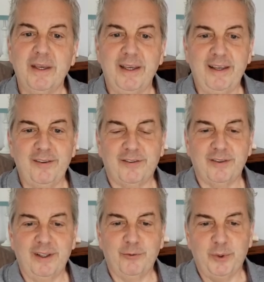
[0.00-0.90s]

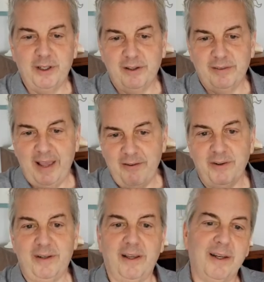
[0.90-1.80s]
is what
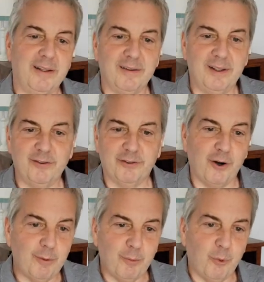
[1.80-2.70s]
David did in
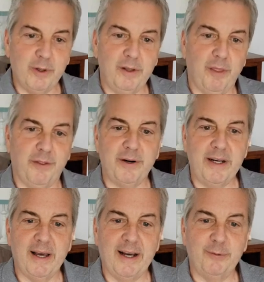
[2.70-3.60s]
Psalm
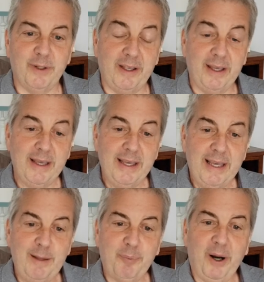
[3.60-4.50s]
139 when
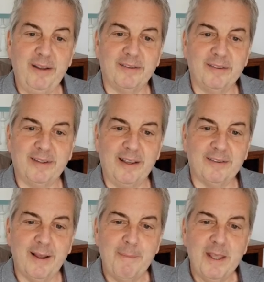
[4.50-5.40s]
he prays and
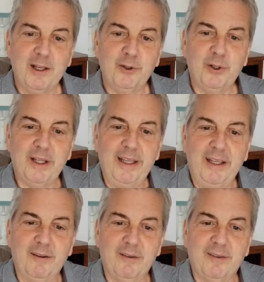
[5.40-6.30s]
says, "Lord,
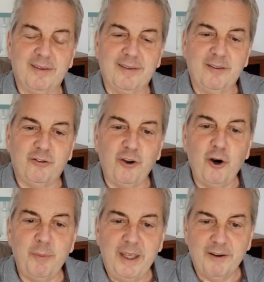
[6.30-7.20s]

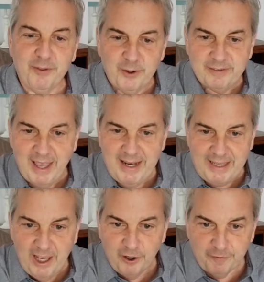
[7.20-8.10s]
show me if there is
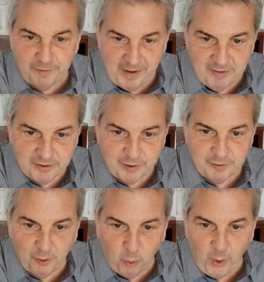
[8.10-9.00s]
any
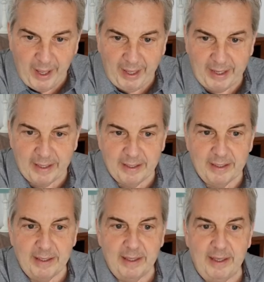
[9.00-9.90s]
offensive way
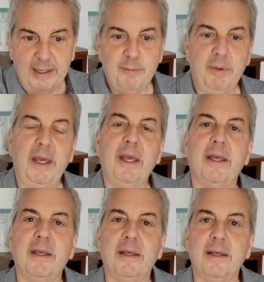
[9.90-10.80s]
in me."
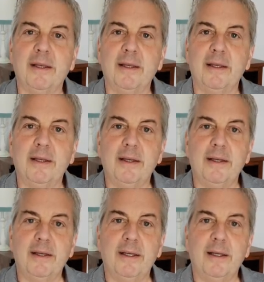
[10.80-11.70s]

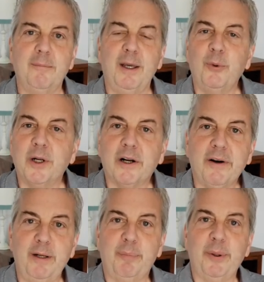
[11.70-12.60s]
And what a
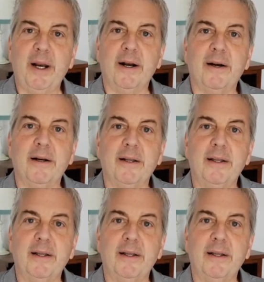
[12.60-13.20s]
great prayer.